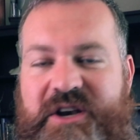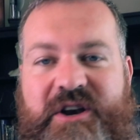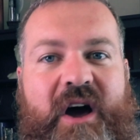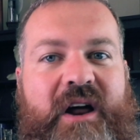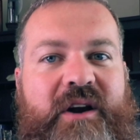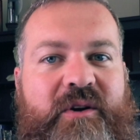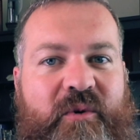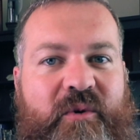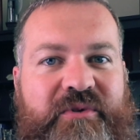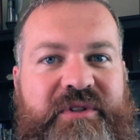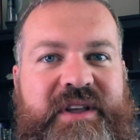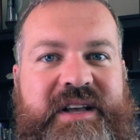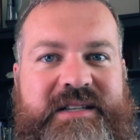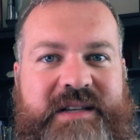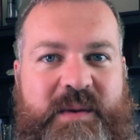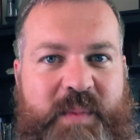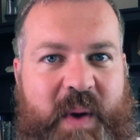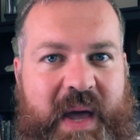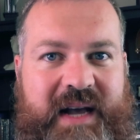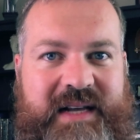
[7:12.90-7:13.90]
Not only
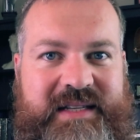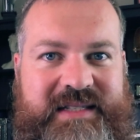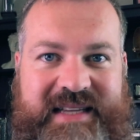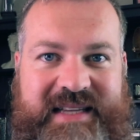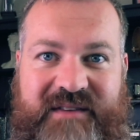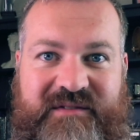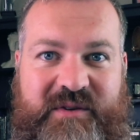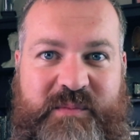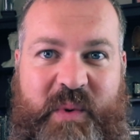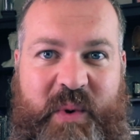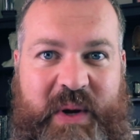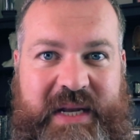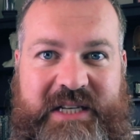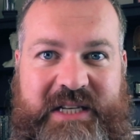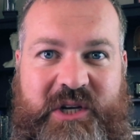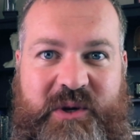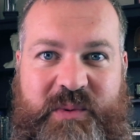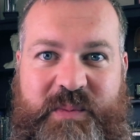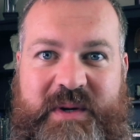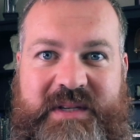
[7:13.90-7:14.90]
is it paying a
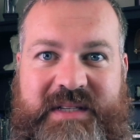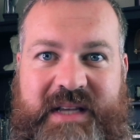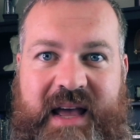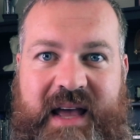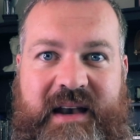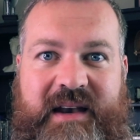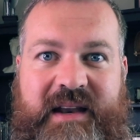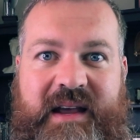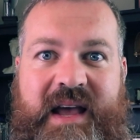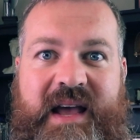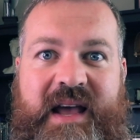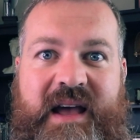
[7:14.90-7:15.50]
7.2%